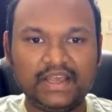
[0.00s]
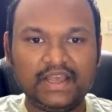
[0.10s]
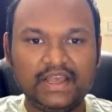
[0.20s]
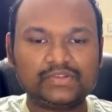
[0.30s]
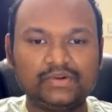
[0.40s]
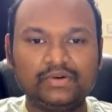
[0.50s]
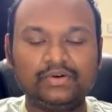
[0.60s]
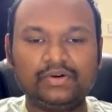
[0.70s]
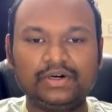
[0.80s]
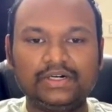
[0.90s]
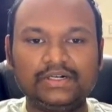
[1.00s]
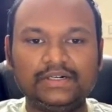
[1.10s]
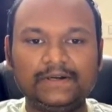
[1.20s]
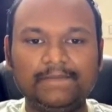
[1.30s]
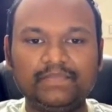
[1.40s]
So
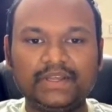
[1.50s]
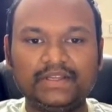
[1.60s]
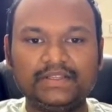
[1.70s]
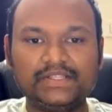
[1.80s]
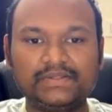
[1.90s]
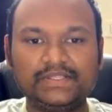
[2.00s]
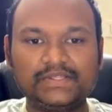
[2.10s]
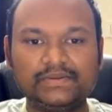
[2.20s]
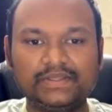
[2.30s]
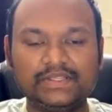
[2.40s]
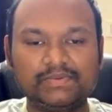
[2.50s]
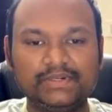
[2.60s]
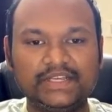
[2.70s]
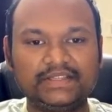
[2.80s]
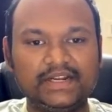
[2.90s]
this will
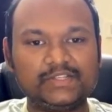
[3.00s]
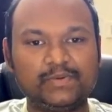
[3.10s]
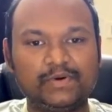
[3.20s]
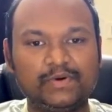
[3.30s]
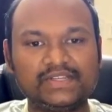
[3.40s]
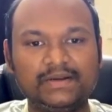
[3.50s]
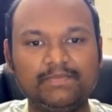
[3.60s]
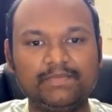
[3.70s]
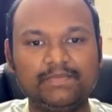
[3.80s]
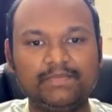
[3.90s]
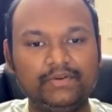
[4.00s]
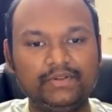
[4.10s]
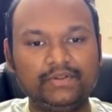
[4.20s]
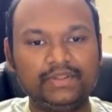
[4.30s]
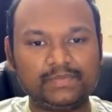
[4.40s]
take the responses and preview
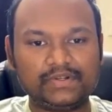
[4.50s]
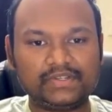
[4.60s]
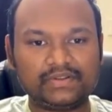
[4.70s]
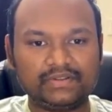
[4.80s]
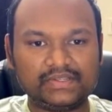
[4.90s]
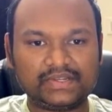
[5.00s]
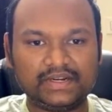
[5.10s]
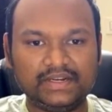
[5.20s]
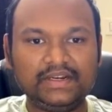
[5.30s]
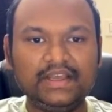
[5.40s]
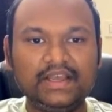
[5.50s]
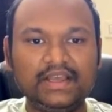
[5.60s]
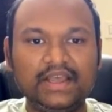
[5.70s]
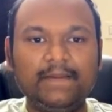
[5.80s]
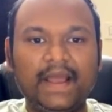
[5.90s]
the responses on the screen,
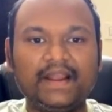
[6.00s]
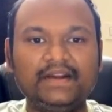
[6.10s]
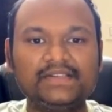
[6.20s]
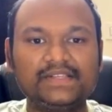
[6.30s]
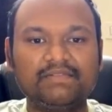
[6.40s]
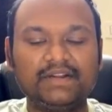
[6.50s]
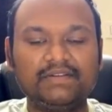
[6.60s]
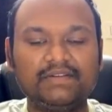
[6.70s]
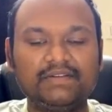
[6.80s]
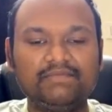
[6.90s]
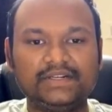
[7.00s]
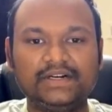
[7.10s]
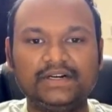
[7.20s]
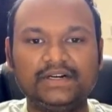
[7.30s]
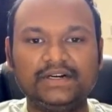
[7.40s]
and backend is the one
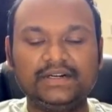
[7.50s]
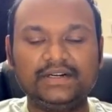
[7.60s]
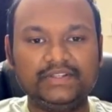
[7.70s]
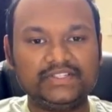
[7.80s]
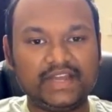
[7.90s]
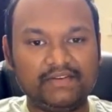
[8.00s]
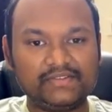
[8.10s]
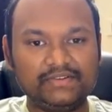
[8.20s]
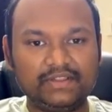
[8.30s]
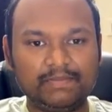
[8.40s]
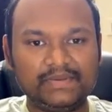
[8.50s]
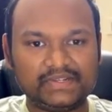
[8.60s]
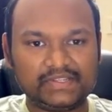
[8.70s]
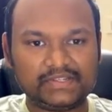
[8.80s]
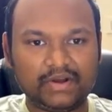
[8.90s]
which dives into the
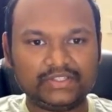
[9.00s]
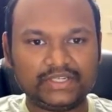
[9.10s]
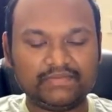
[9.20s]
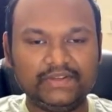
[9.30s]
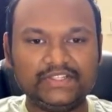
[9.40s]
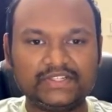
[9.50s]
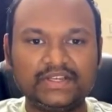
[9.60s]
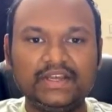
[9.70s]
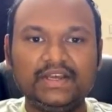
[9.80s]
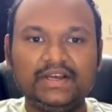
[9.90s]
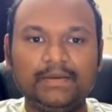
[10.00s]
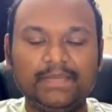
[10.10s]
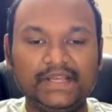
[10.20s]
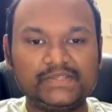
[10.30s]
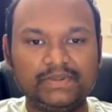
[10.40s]
business logic, which
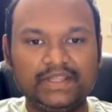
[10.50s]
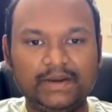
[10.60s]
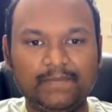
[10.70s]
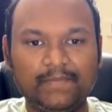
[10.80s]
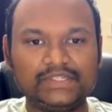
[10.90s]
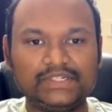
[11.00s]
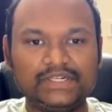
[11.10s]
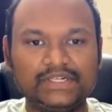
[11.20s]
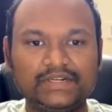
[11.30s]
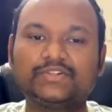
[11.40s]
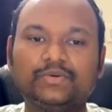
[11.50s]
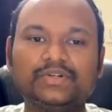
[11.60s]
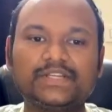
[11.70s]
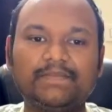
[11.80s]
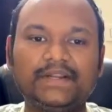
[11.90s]
plays with the repository, which
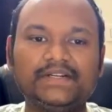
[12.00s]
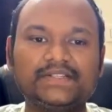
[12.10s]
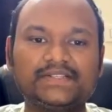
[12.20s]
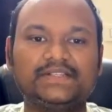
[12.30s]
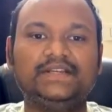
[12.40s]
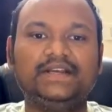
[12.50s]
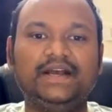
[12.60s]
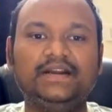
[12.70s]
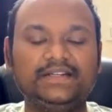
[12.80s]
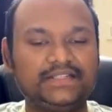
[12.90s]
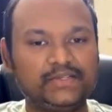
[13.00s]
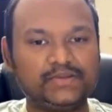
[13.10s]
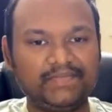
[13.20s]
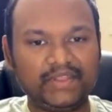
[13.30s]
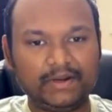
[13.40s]
stores updates and retrieves
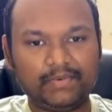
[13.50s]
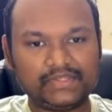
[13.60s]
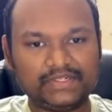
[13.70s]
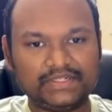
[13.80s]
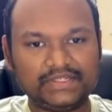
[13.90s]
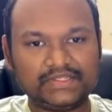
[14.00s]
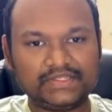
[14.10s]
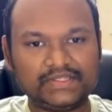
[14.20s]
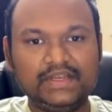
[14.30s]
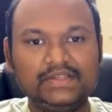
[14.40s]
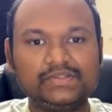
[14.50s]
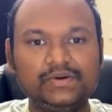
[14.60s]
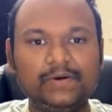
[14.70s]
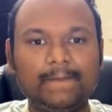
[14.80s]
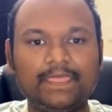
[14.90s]
from the repositories. So